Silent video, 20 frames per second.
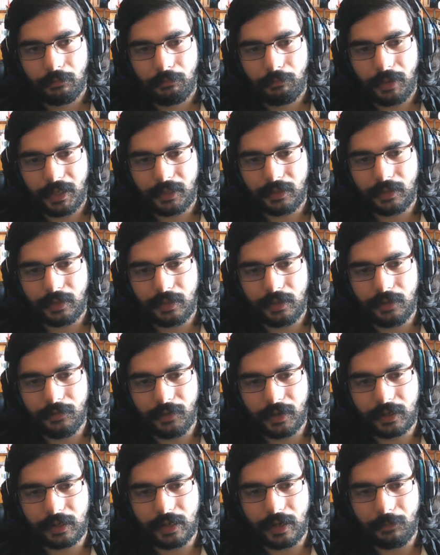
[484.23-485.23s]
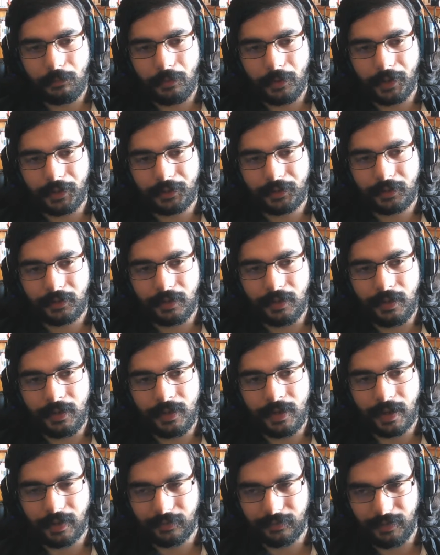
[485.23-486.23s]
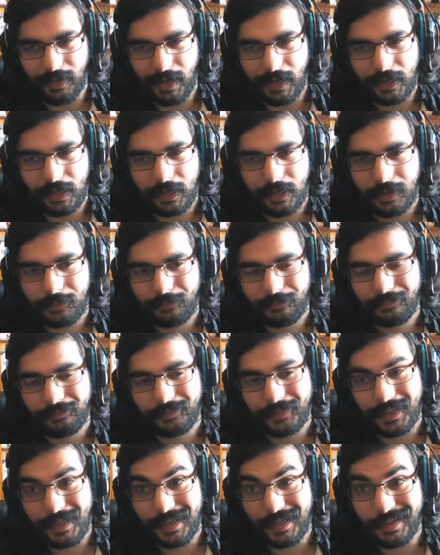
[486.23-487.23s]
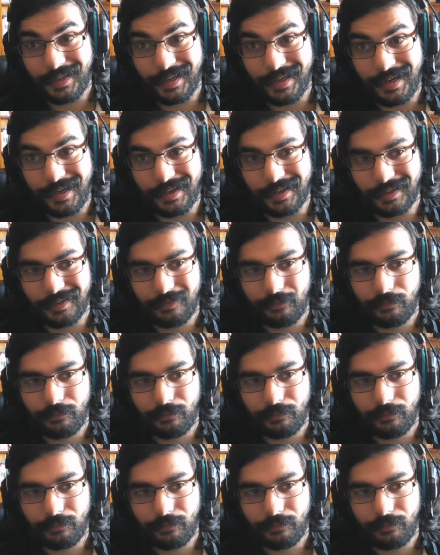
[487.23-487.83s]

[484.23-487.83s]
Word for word: But you've accomplished nothing. Indeed.